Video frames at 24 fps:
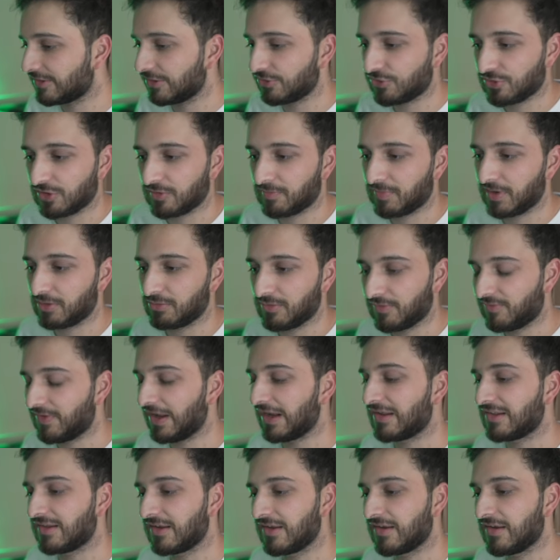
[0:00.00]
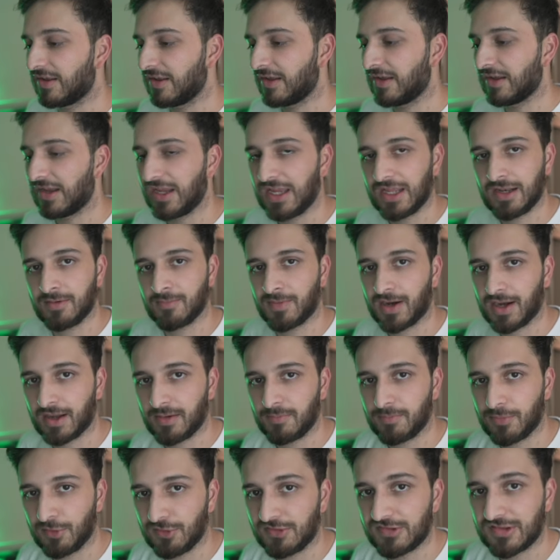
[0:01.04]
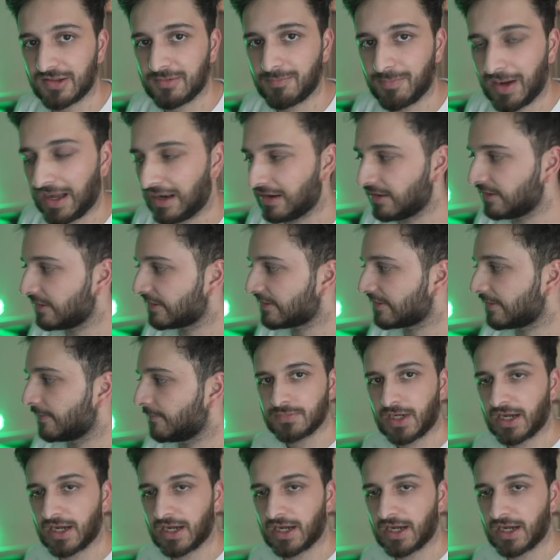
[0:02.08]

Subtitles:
this should be reflected in my boosted balance.